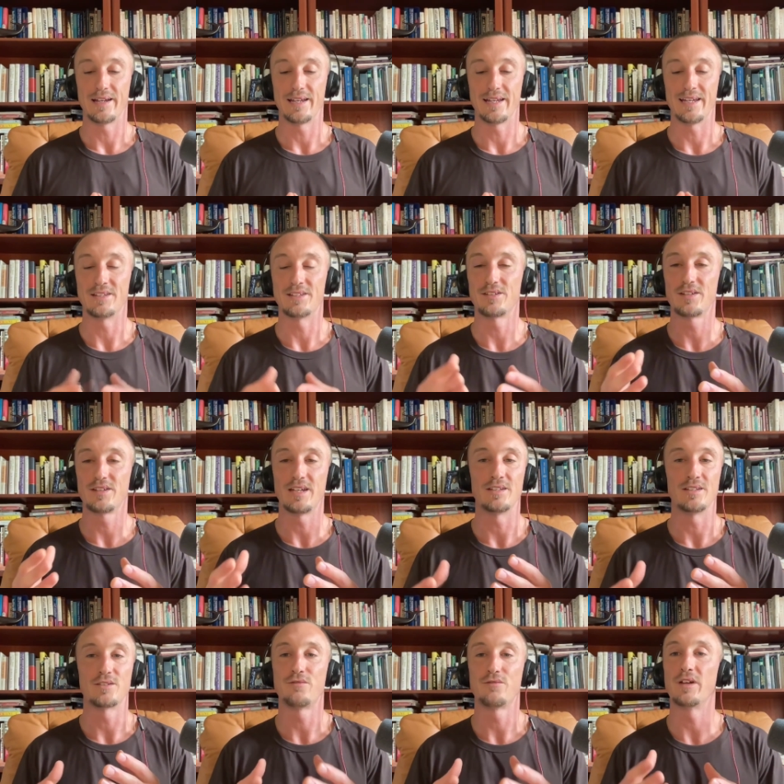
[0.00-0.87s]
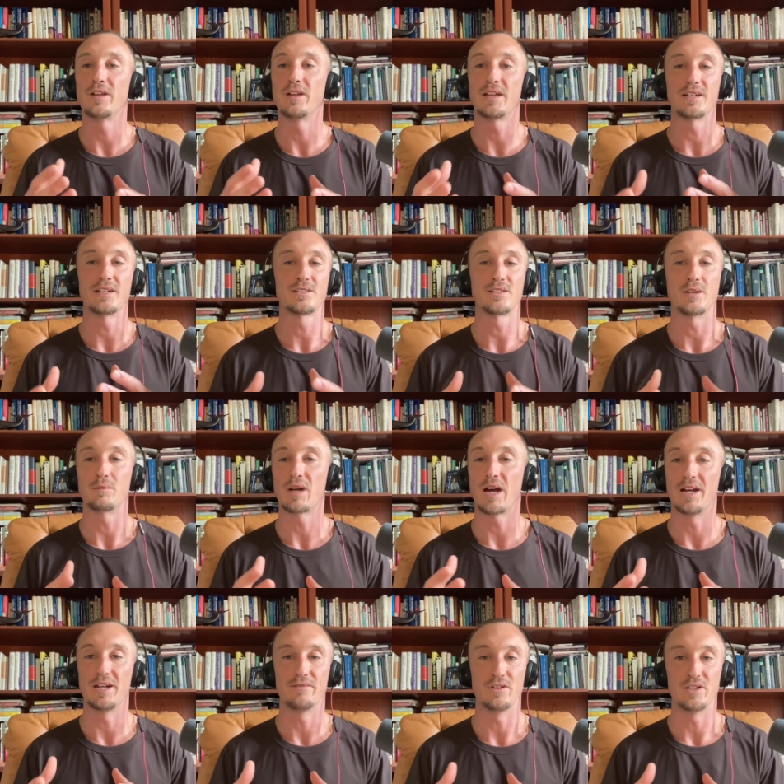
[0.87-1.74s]
it's filling some
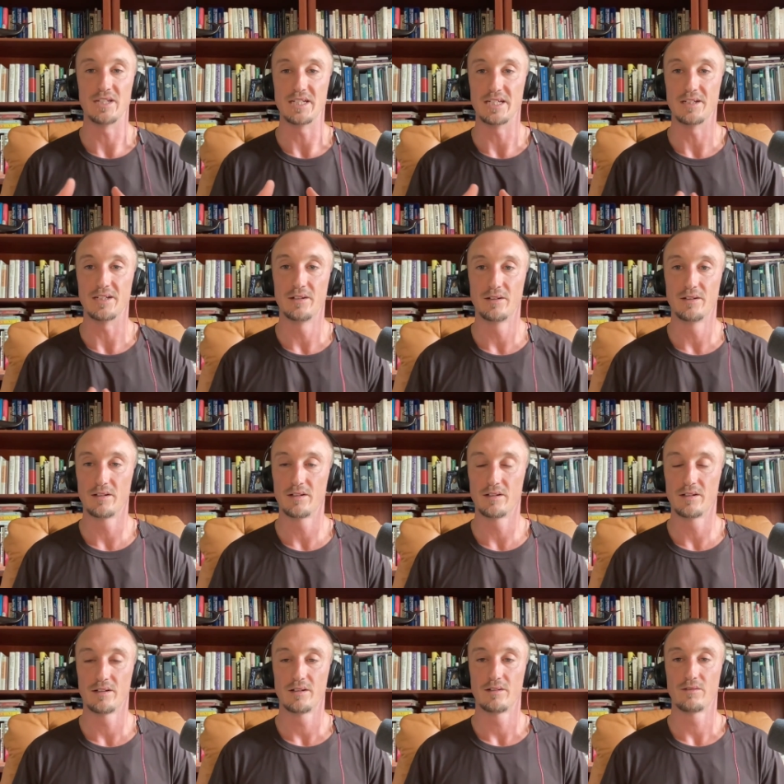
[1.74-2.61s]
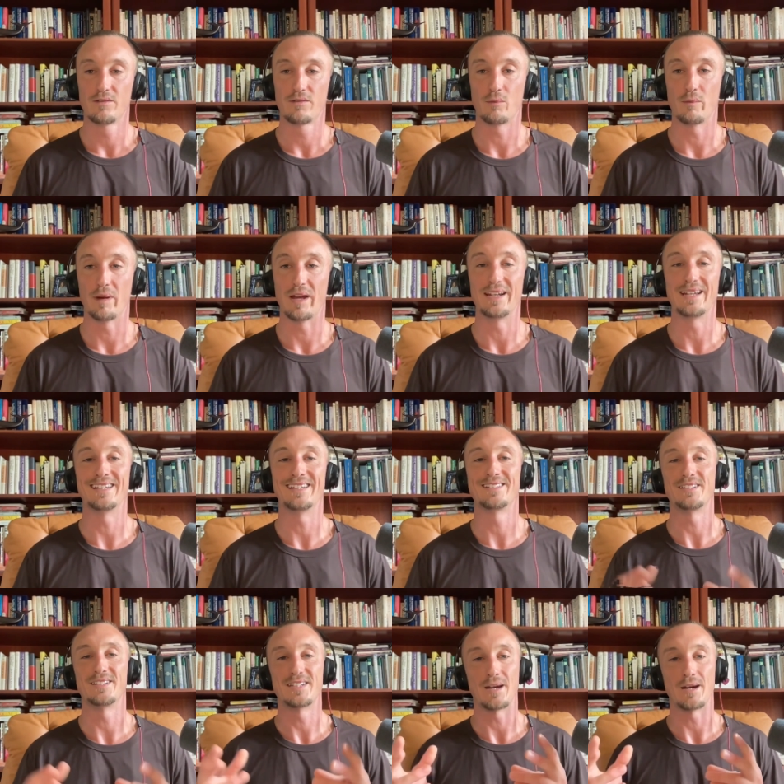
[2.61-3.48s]
kind of a need for men. It's
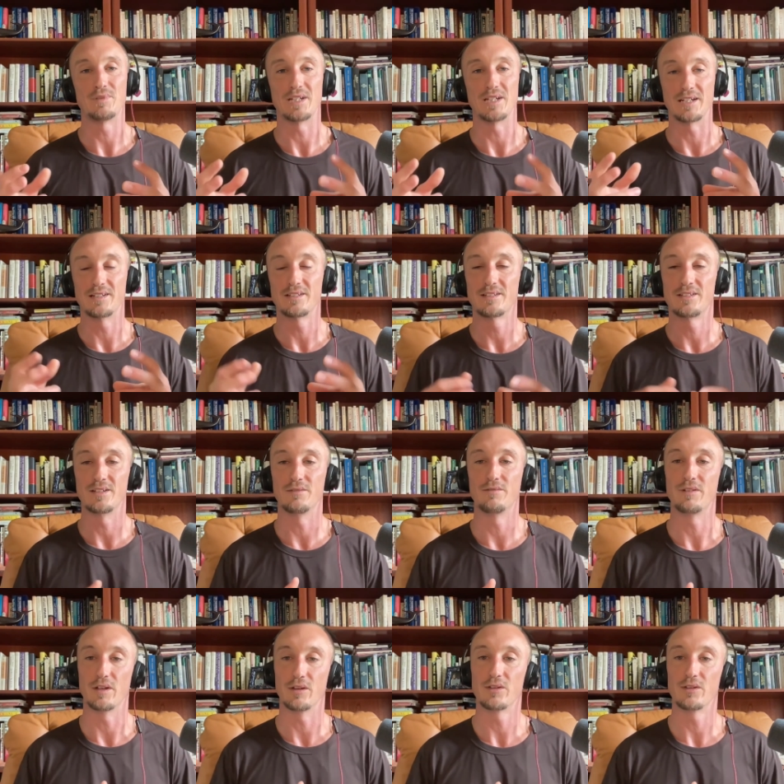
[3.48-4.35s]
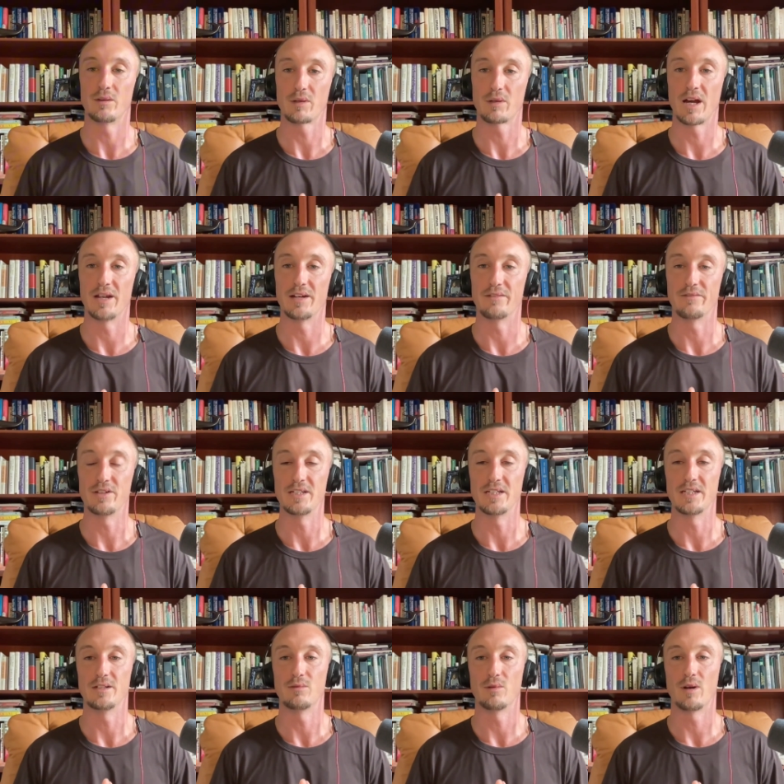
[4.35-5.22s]
attempting to fill some kind of a
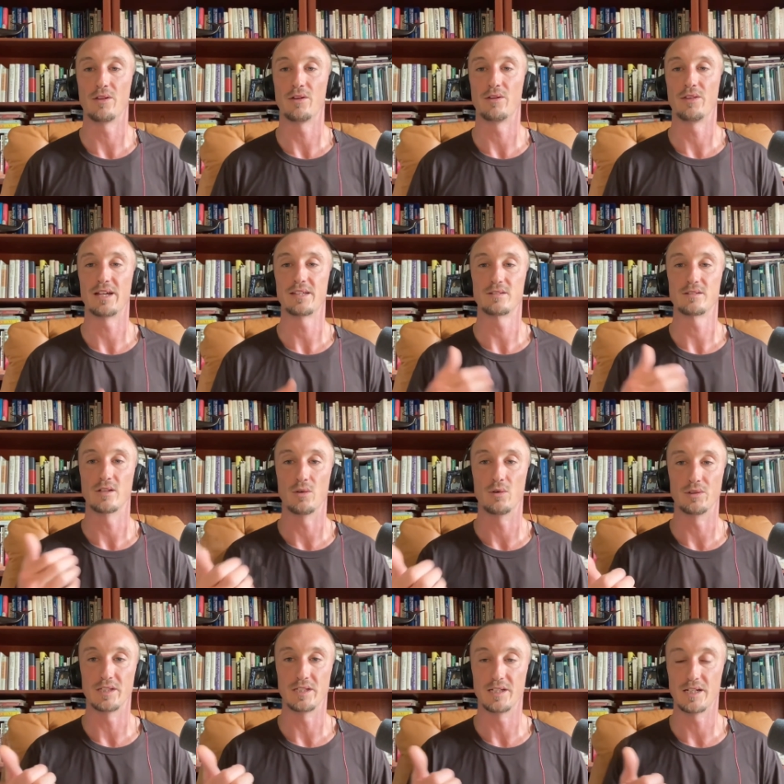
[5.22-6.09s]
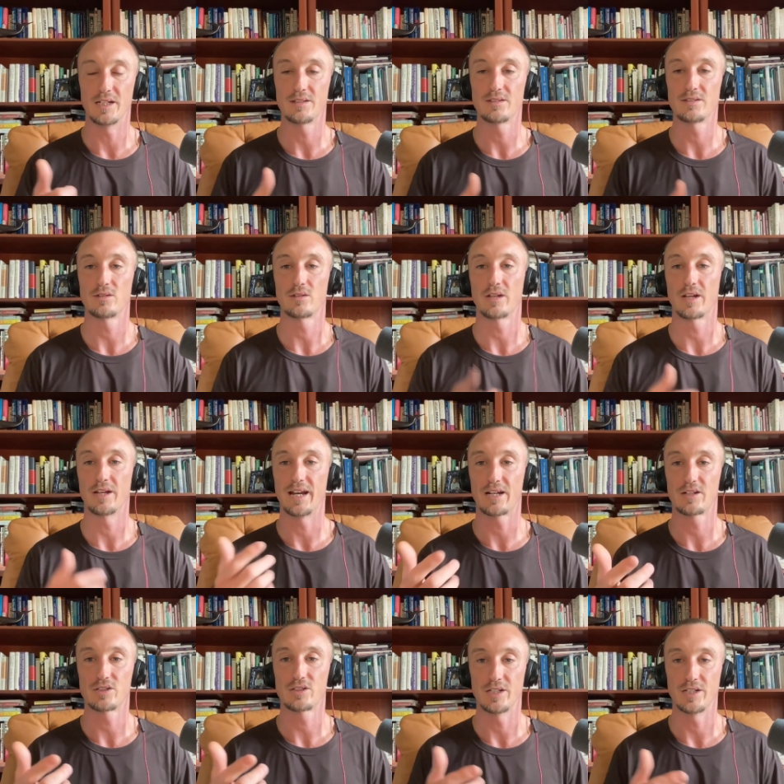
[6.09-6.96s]
need, whether that's loneliness or
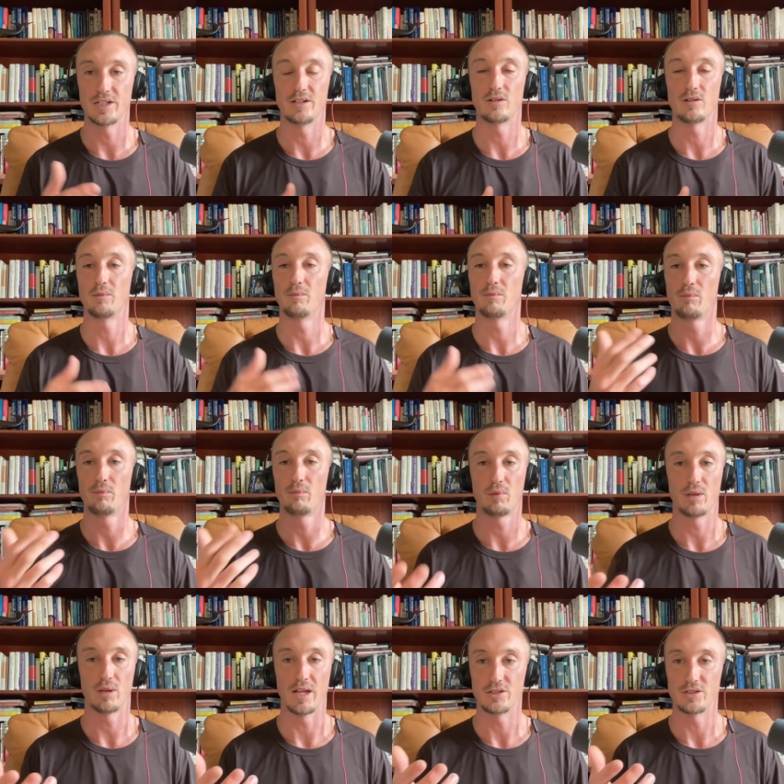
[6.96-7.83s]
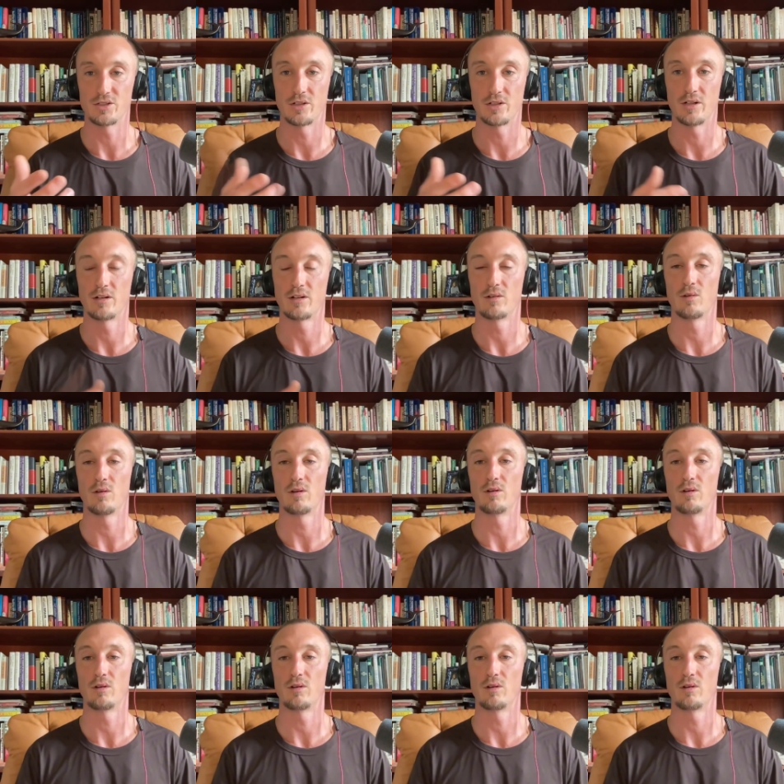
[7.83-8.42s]
connection or pleasure or